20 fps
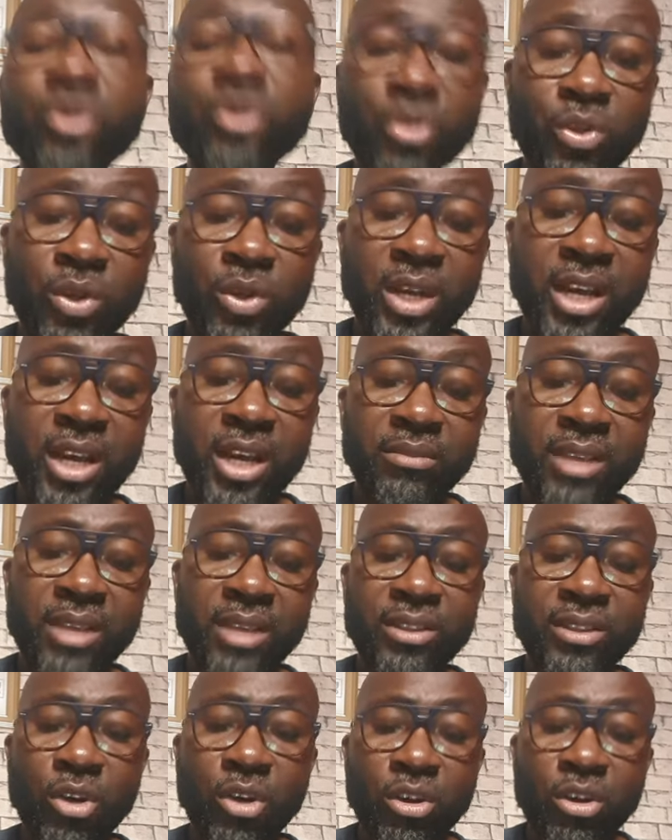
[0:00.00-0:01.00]
So
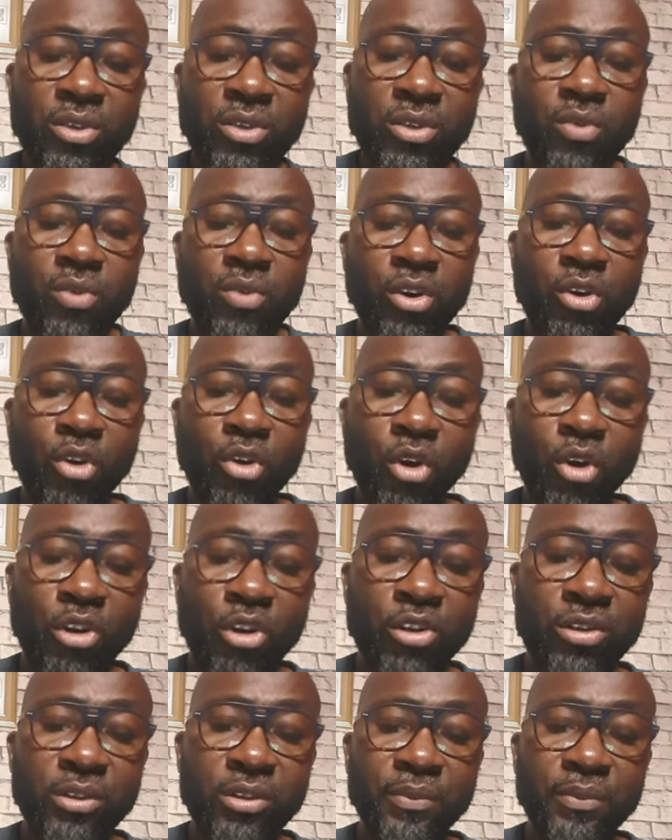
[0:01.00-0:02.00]
there's the other one
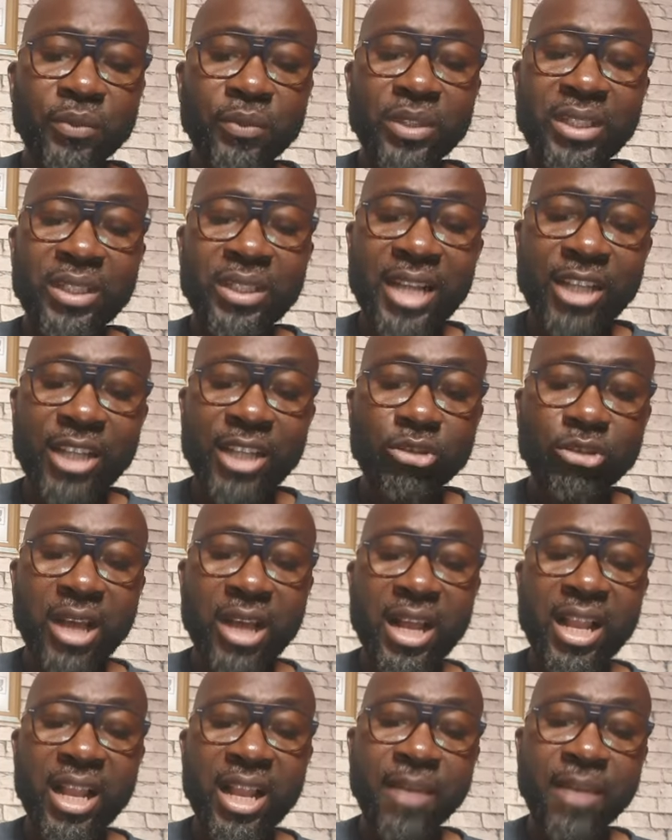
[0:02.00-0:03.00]
called
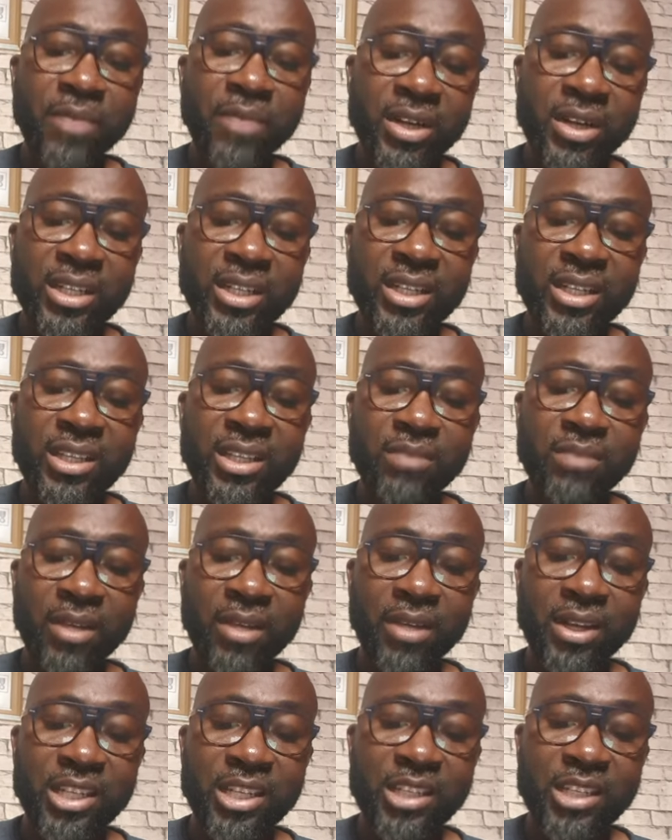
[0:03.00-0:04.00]
National Emergency
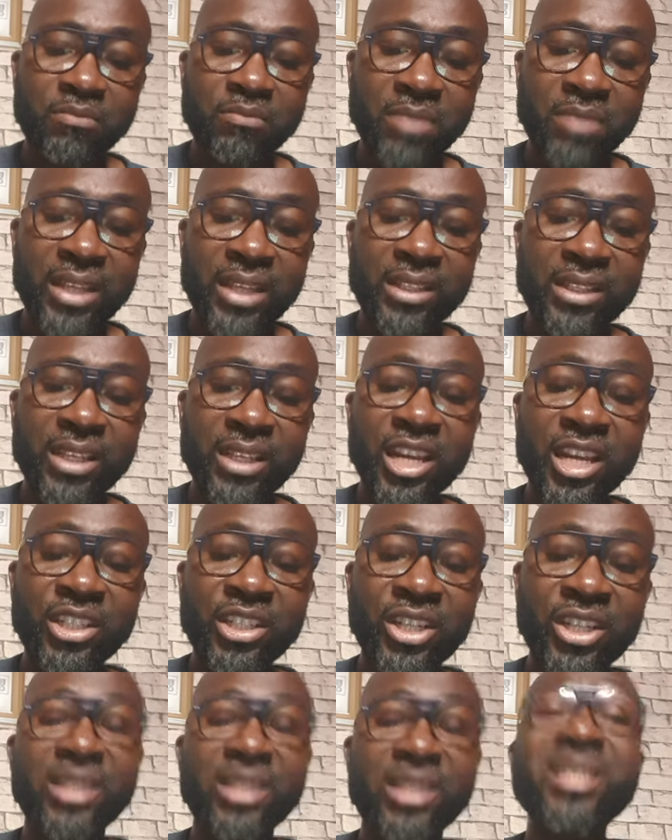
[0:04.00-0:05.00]
Management
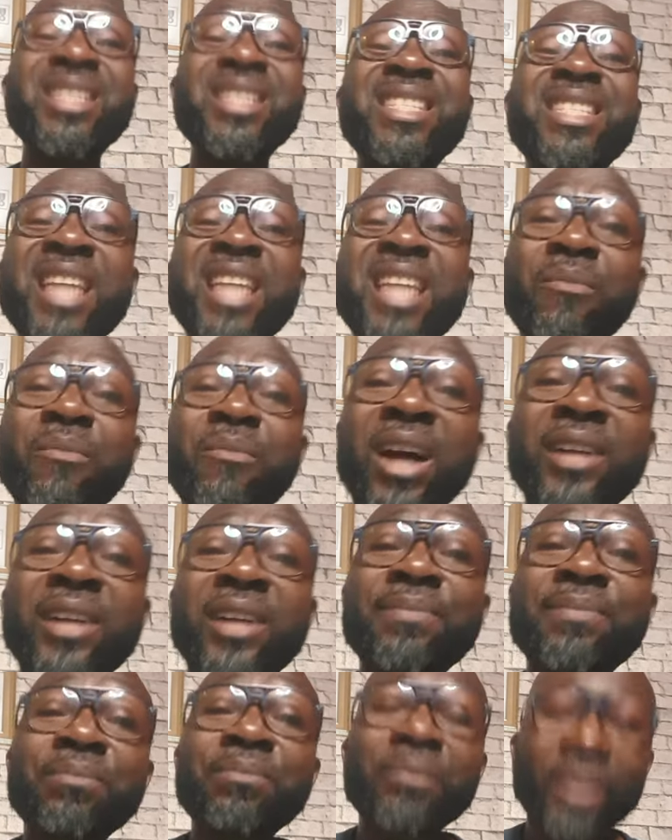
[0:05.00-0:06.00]
Agency, NEMA.
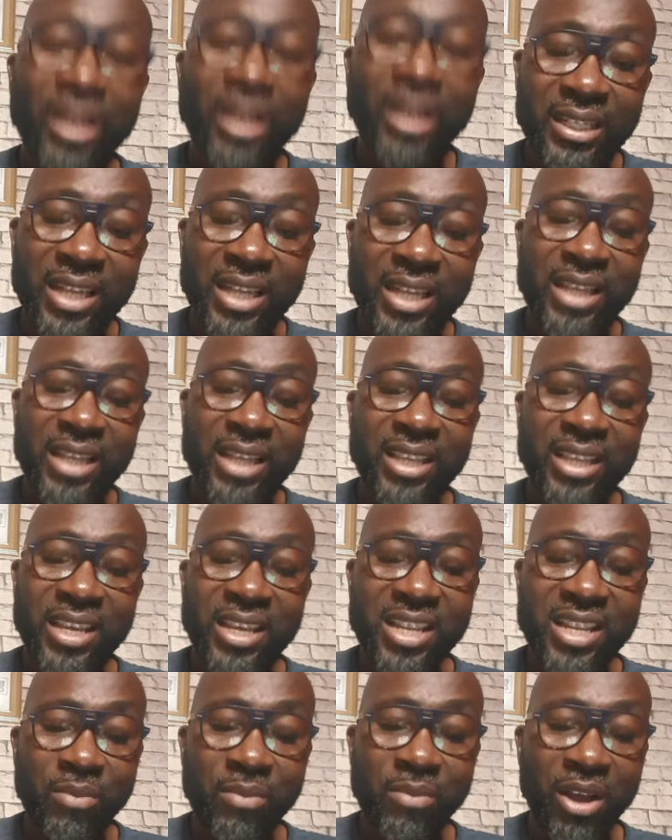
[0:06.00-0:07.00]
There's a
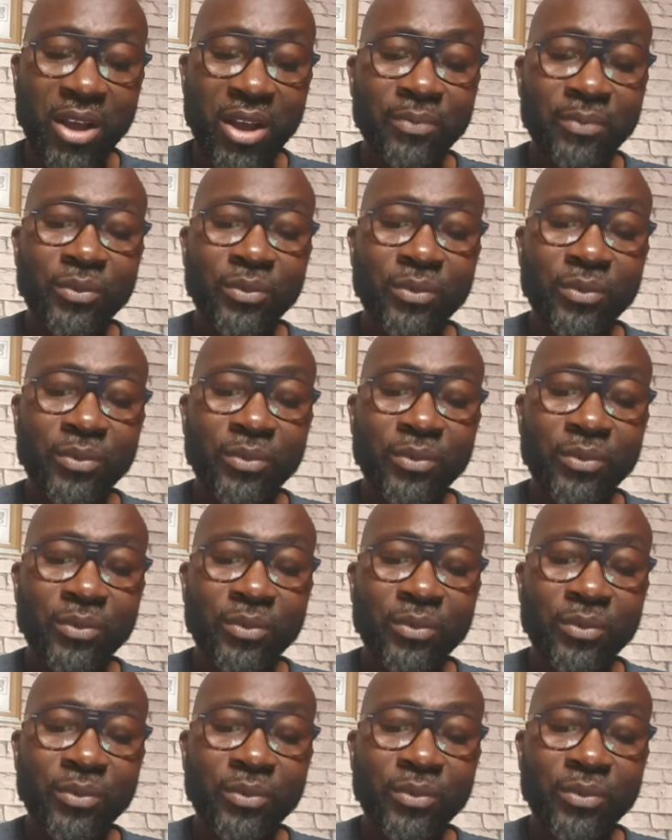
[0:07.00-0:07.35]
NEMA.